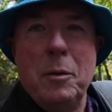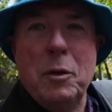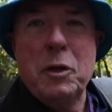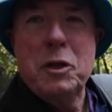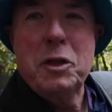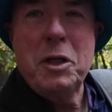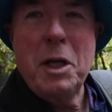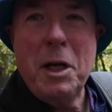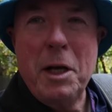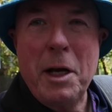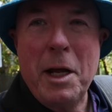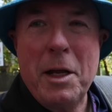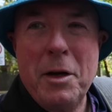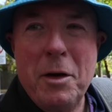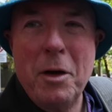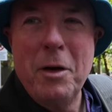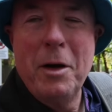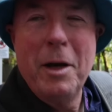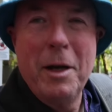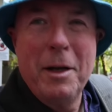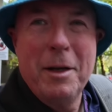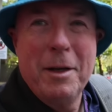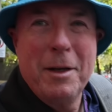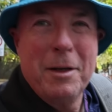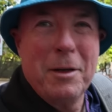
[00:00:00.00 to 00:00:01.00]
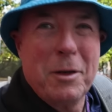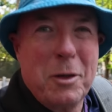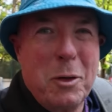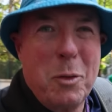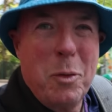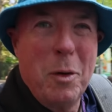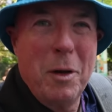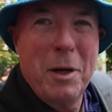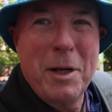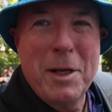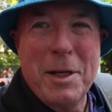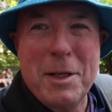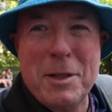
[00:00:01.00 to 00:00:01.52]
It's Saturday night and
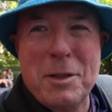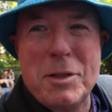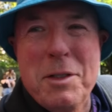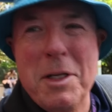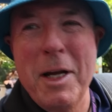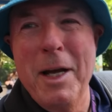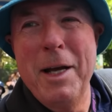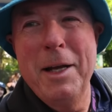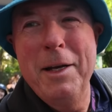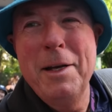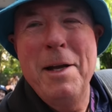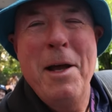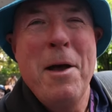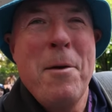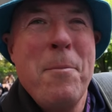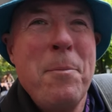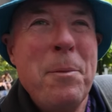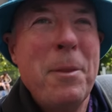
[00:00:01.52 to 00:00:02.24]
quali is done,